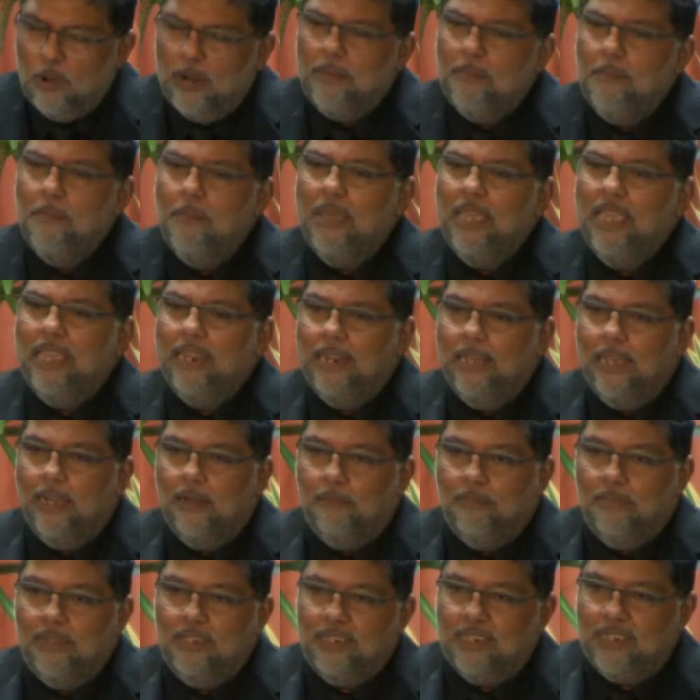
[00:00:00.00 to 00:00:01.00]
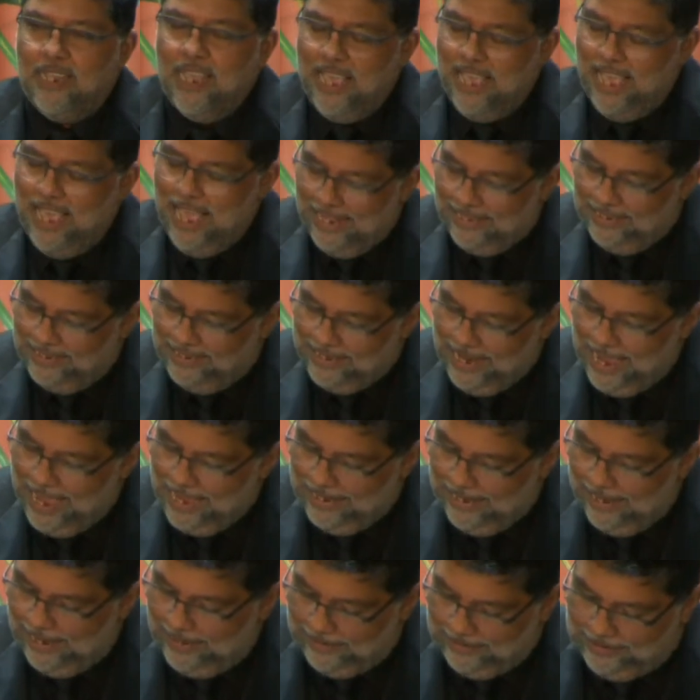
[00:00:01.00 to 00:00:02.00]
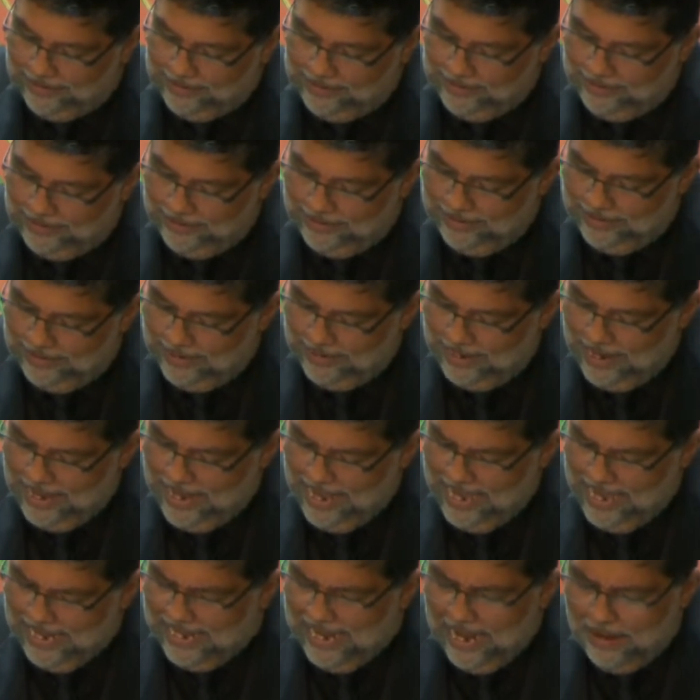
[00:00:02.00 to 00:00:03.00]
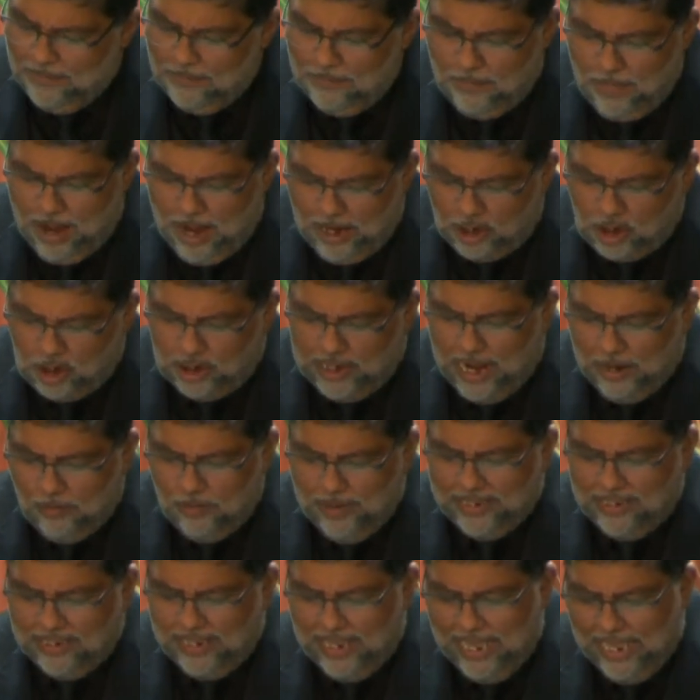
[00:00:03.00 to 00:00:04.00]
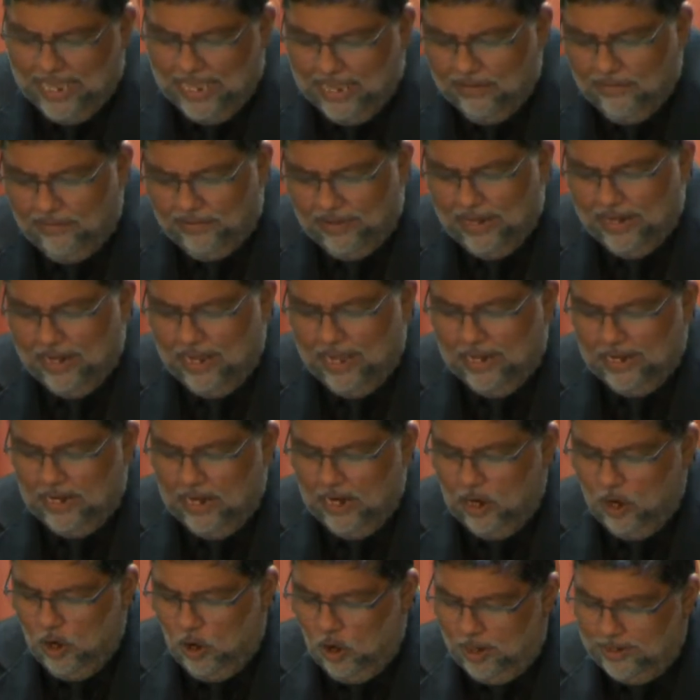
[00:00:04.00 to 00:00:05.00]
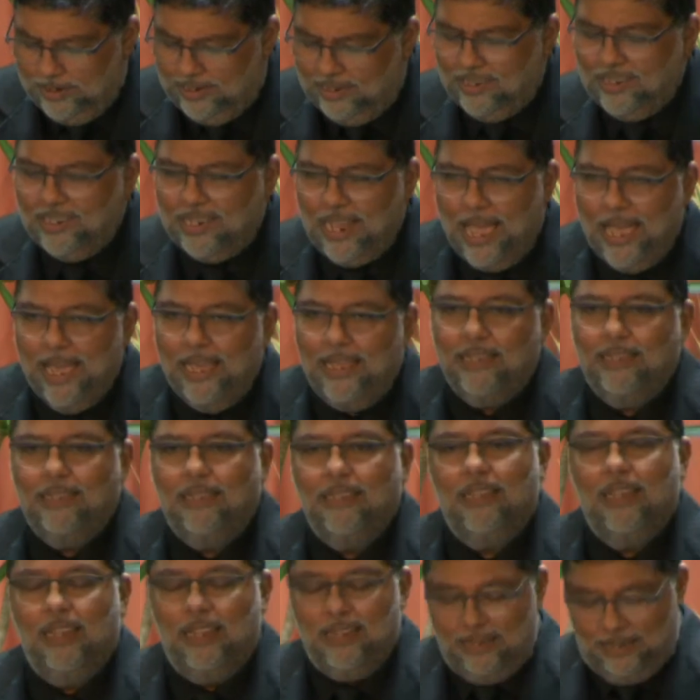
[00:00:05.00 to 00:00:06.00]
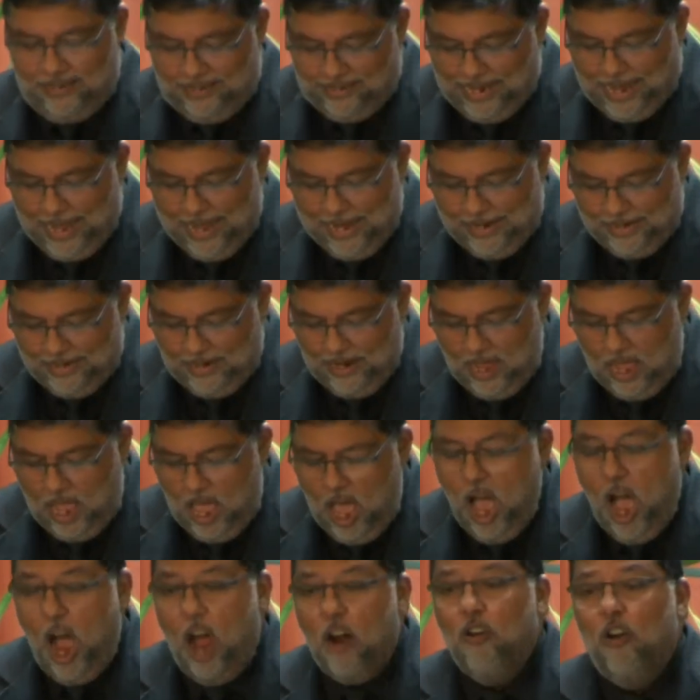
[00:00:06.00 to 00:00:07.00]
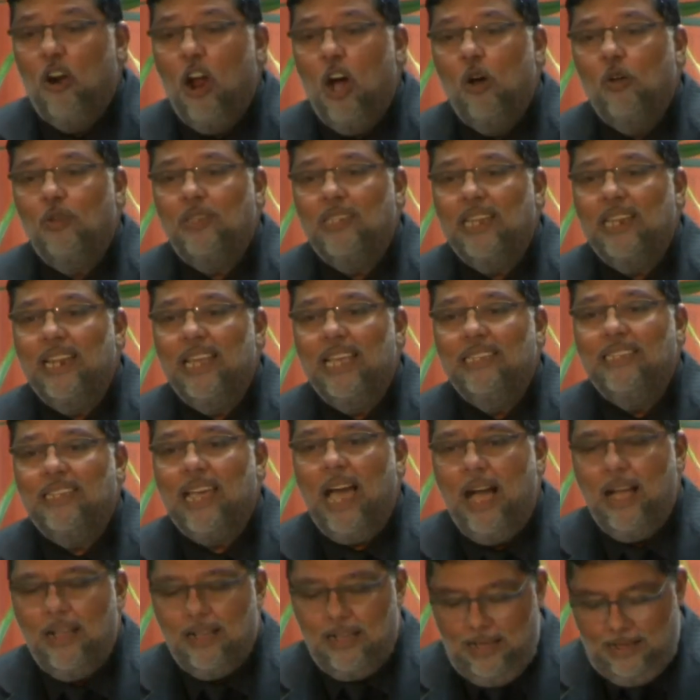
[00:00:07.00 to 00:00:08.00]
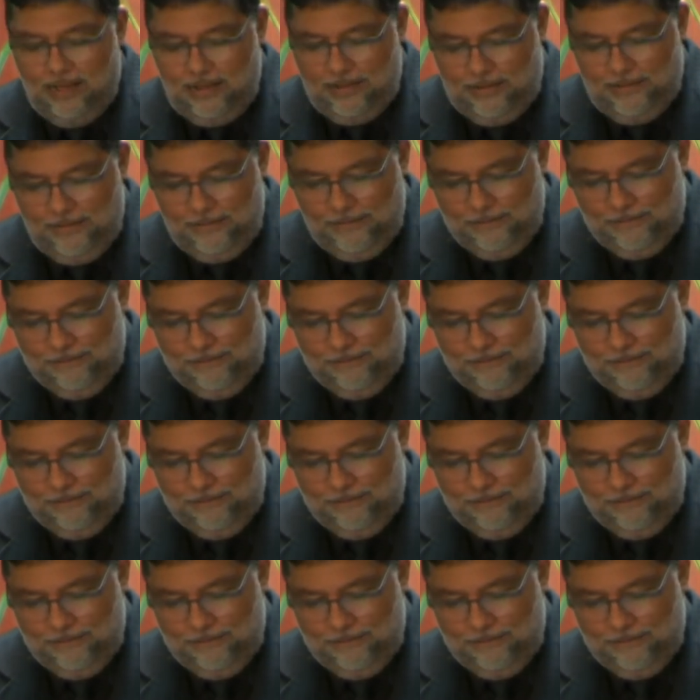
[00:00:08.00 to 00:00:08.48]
with mediums and psychics. He did much that was evil in the Lord's sight, arousing his anger.